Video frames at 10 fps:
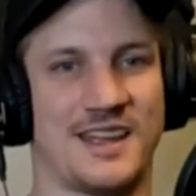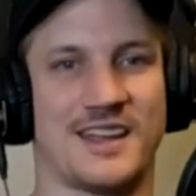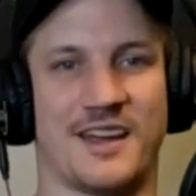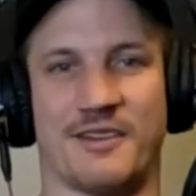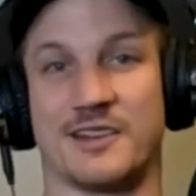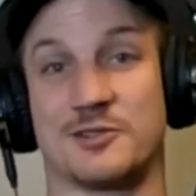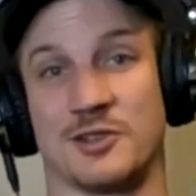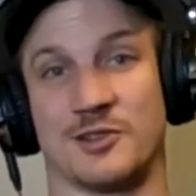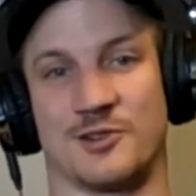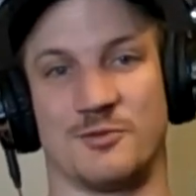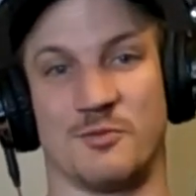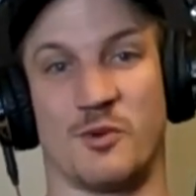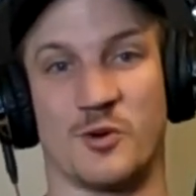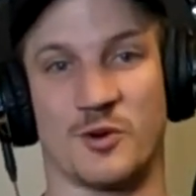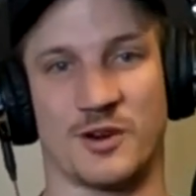I've actually learned
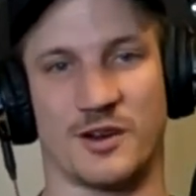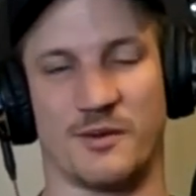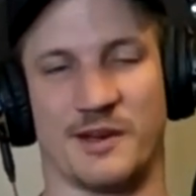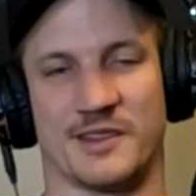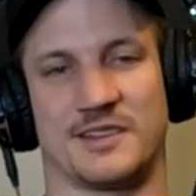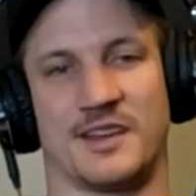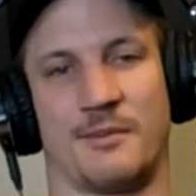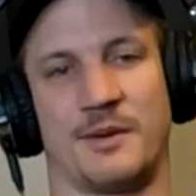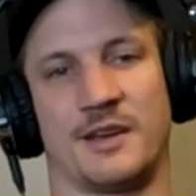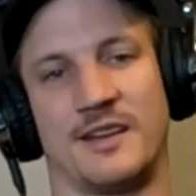more about the topic.